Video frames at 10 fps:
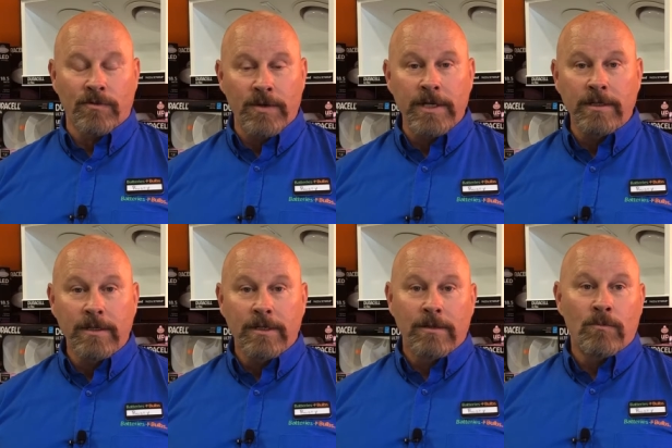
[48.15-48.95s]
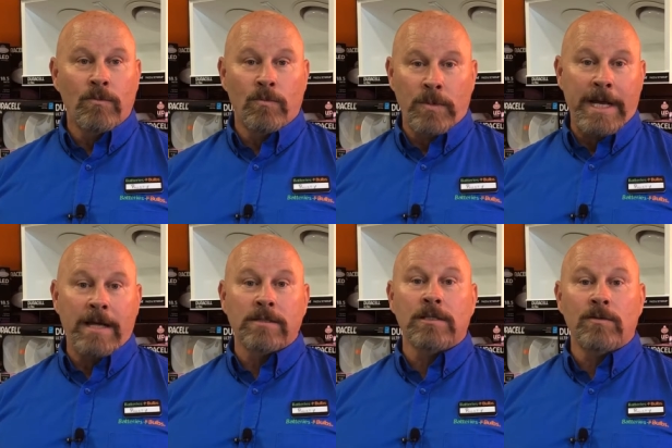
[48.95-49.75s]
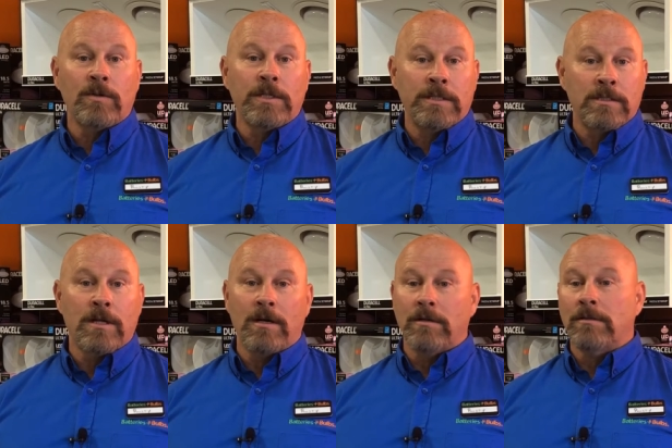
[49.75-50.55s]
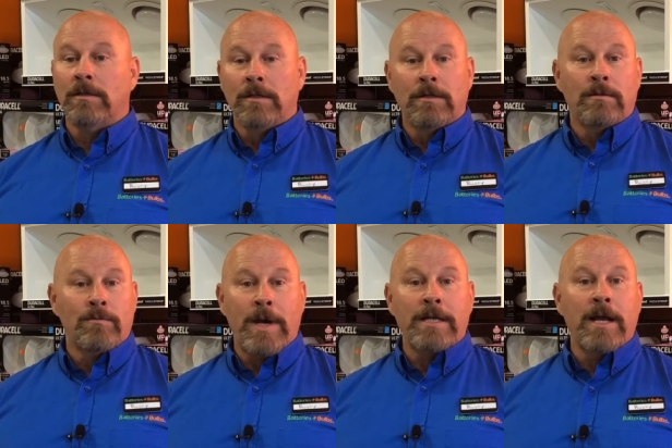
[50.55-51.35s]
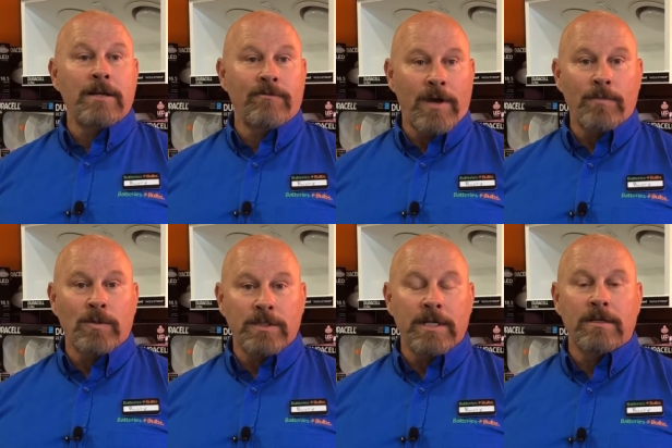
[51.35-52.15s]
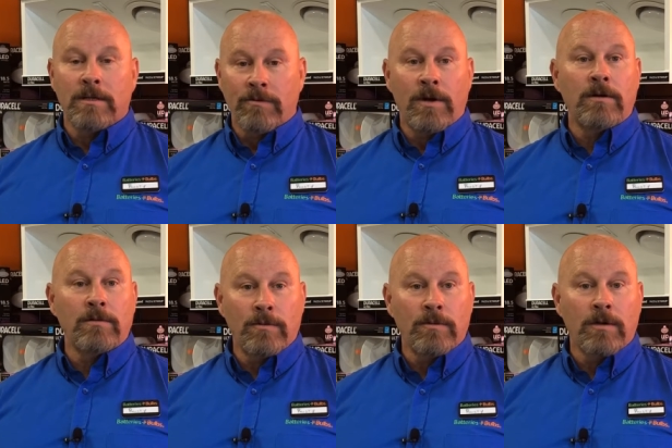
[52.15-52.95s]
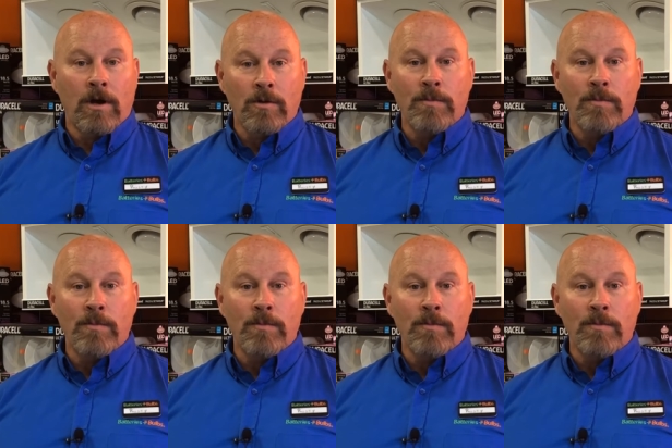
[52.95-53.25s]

free. We actually will install about 95% of all car